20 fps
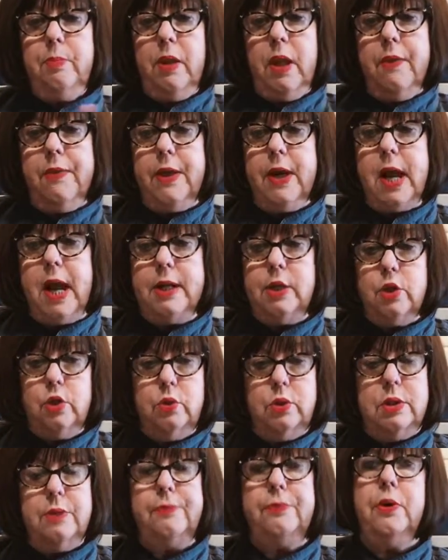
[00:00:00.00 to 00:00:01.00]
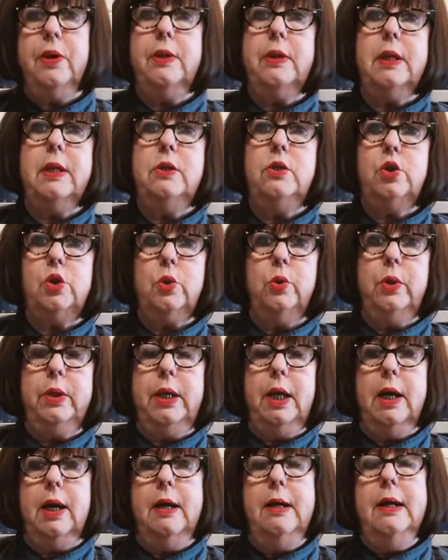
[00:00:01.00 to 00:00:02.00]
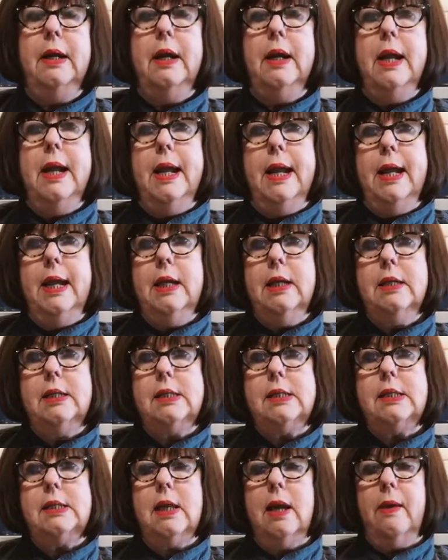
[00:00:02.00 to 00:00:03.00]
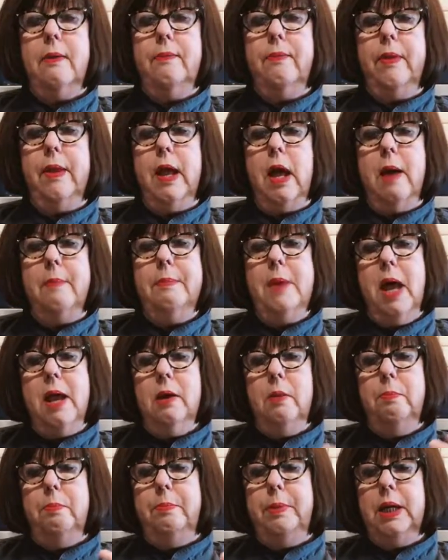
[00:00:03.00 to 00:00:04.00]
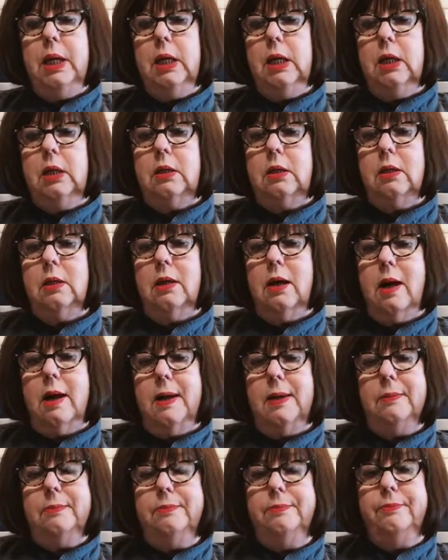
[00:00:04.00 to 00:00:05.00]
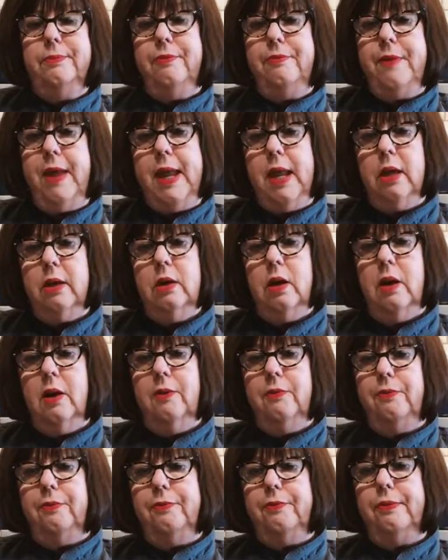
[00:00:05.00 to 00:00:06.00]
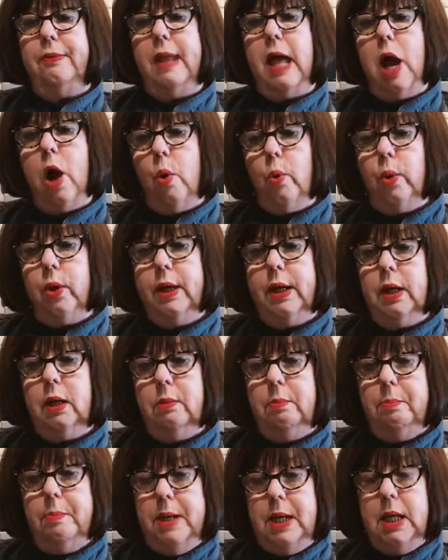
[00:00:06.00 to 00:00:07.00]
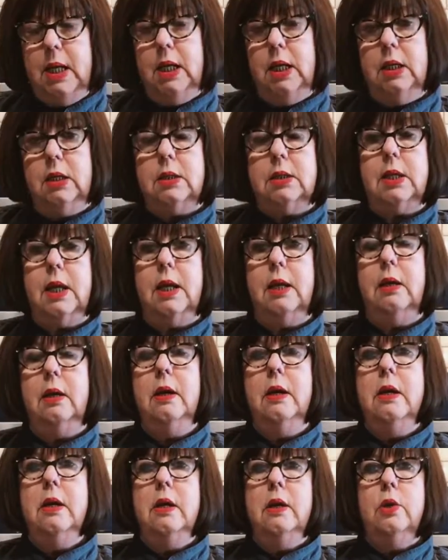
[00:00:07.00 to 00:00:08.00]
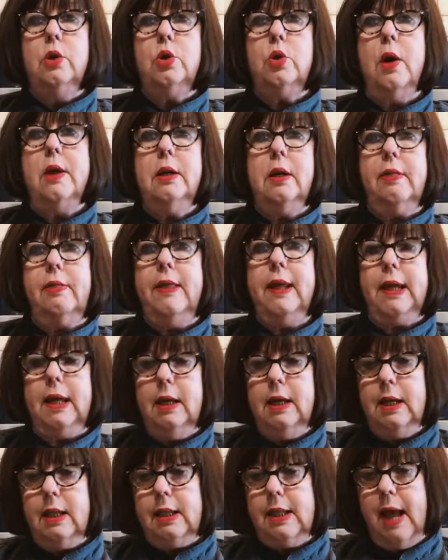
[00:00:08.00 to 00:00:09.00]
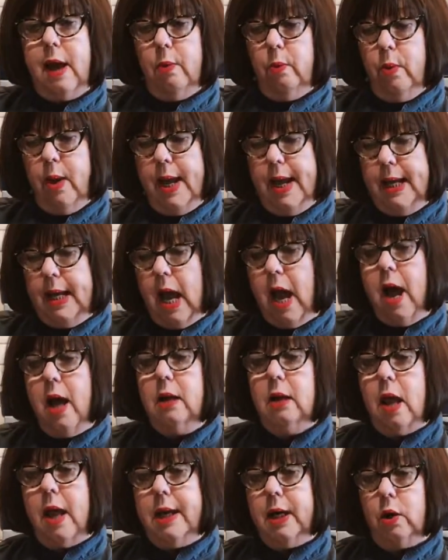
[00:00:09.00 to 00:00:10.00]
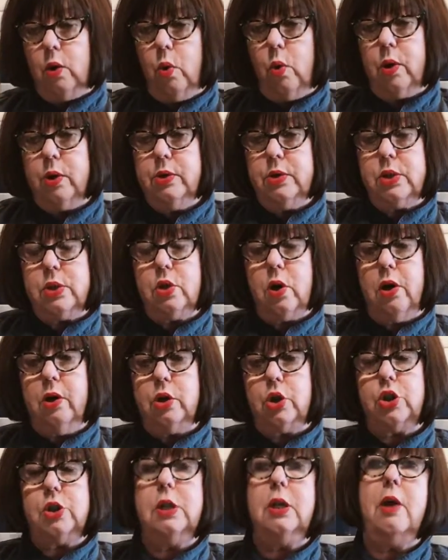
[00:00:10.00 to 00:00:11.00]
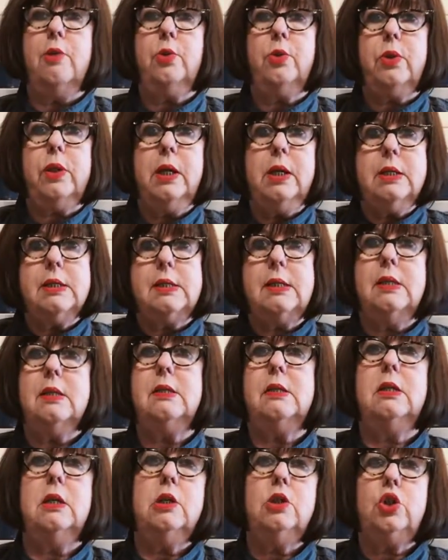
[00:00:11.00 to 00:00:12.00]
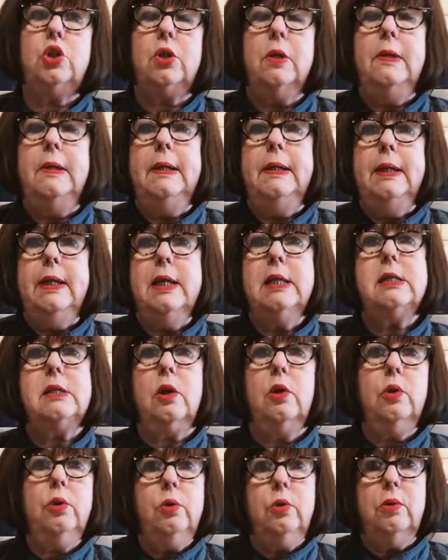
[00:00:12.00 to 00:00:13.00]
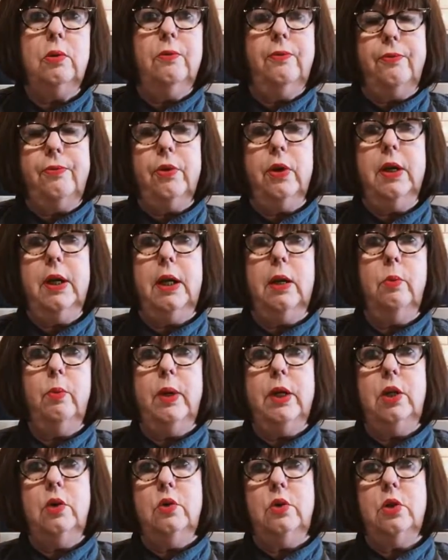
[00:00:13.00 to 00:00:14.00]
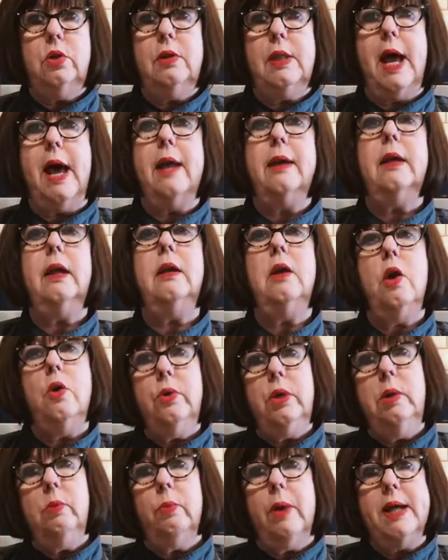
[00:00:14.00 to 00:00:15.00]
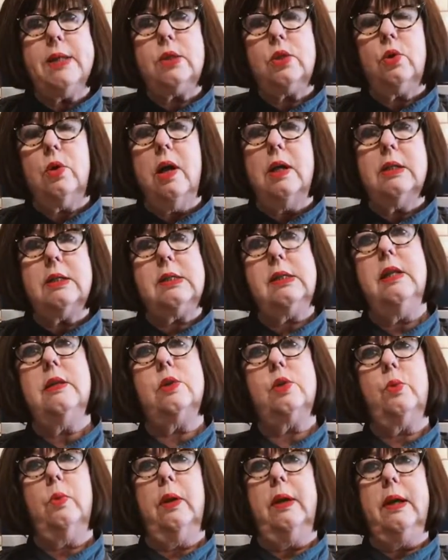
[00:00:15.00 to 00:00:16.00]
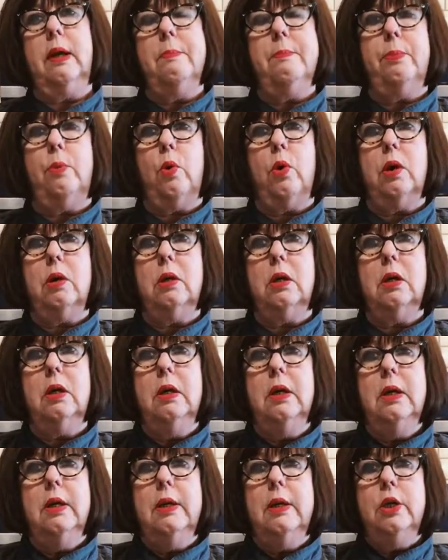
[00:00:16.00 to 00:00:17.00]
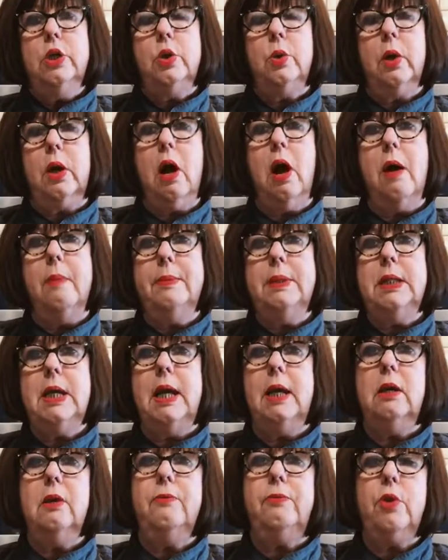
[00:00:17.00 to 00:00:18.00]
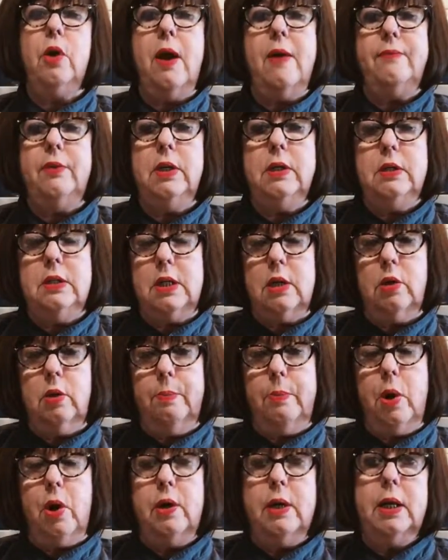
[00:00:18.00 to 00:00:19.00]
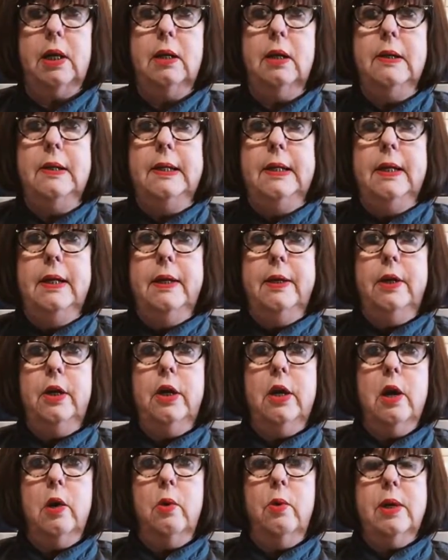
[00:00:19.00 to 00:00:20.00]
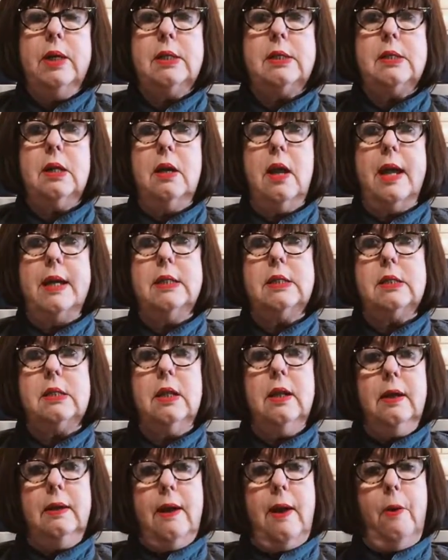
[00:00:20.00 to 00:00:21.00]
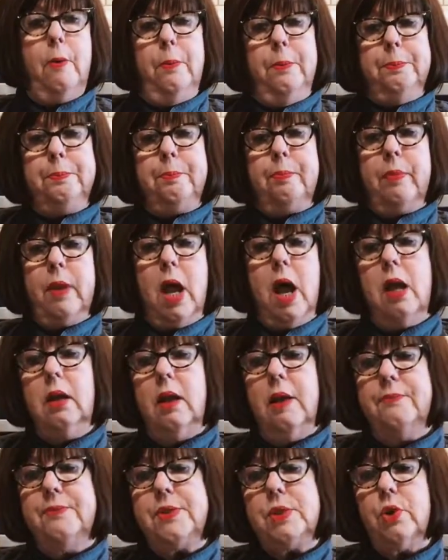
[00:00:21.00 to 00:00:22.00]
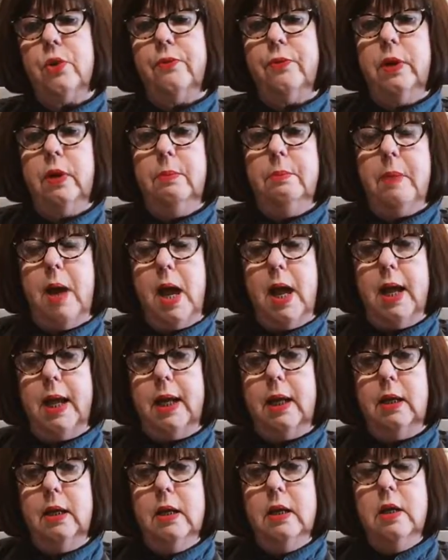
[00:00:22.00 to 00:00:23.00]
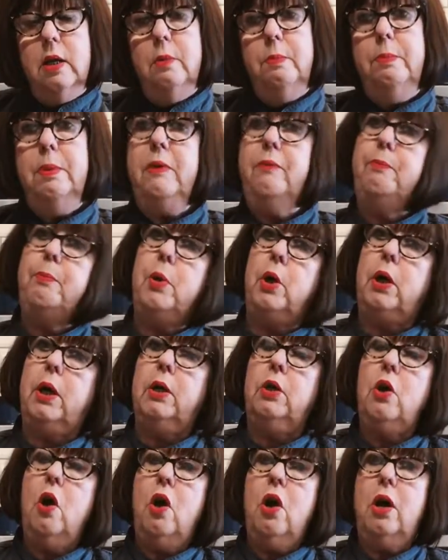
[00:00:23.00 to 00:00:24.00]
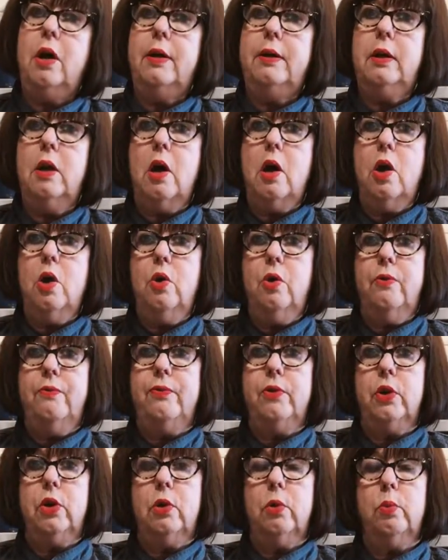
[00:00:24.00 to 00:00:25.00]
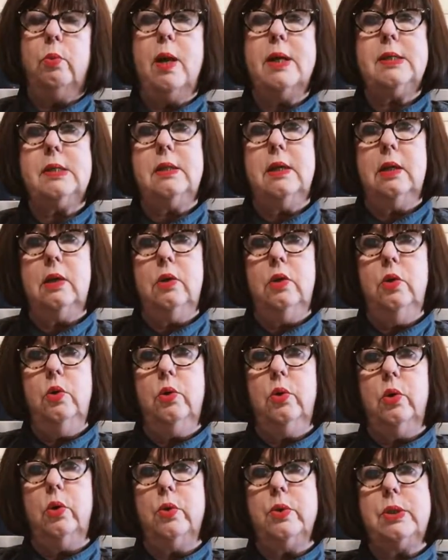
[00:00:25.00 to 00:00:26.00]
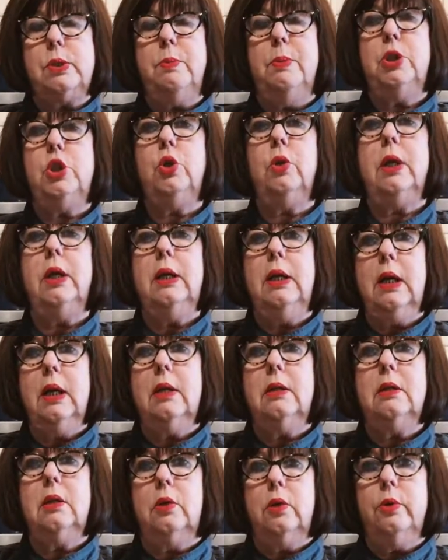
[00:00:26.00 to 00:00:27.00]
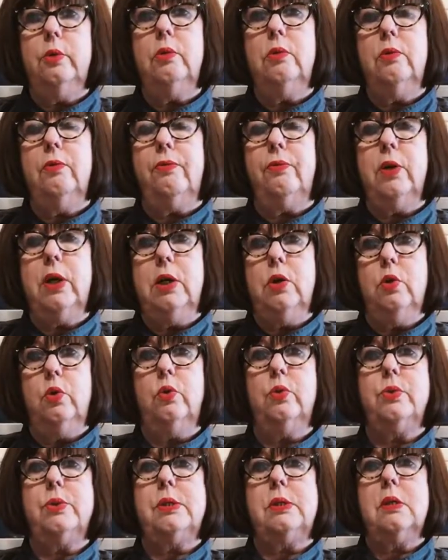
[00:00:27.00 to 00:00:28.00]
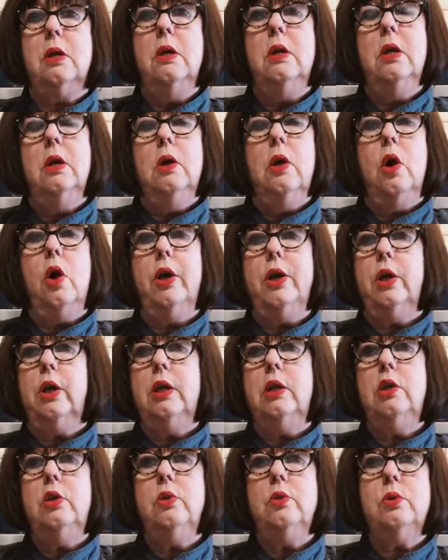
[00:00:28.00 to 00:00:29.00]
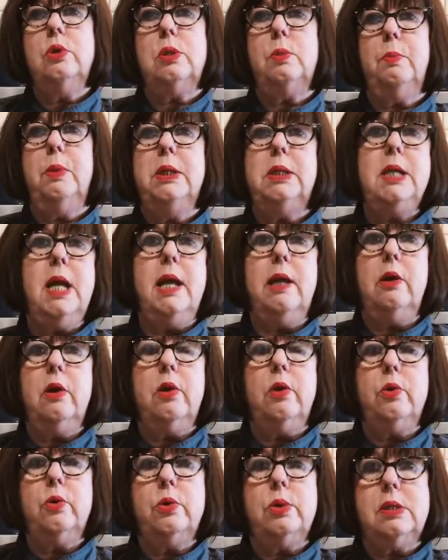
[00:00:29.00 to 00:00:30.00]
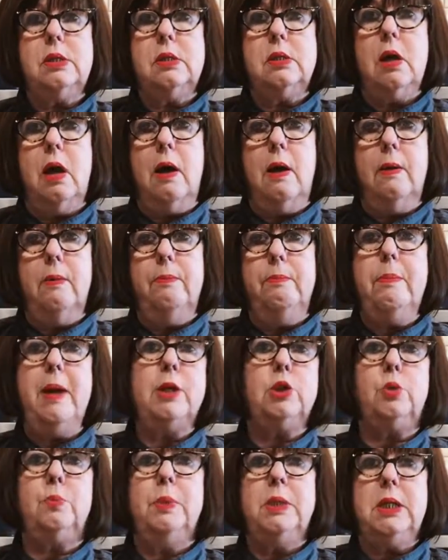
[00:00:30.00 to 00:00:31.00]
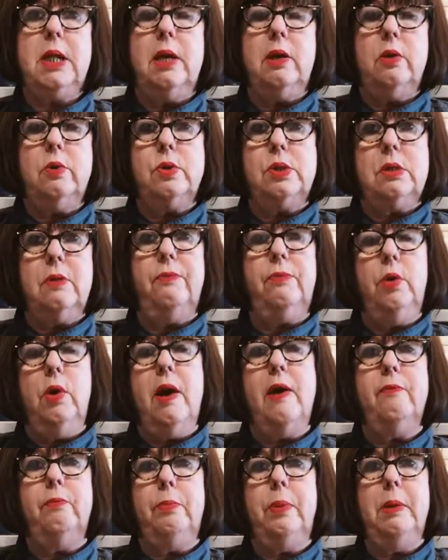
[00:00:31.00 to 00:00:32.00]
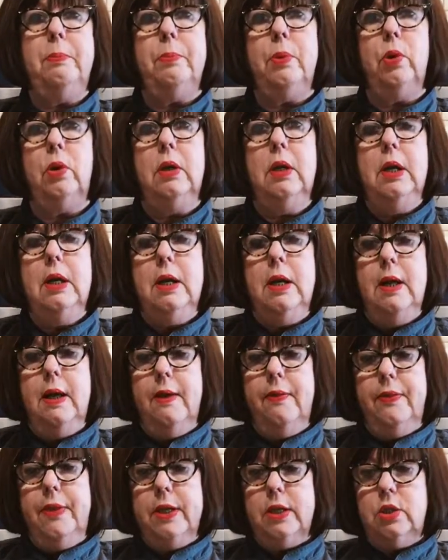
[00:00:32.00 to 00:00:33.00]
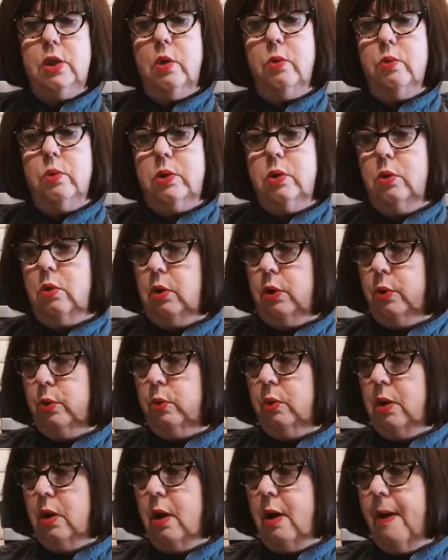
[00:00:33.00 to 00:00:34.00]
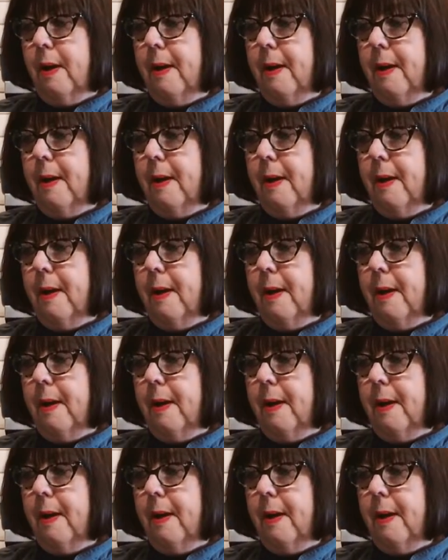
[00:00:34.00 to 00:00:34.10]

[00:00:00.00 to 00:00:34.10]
that I do different than Julia is I'm not a big fan of flouring meat and trying to thicken it that way. I like cornstarch. The other thing is this dish is gluten-free when you do that. And owning restaurants, that's really important to accommodate. And if you're having a dinner party, you know, it's a nice thing. Now, I love serving my beef bourguignon over rustic noodles, but you can get gluten-free noodles, or you can use potatoes, mashed potatoes if you have people that don't do gluten.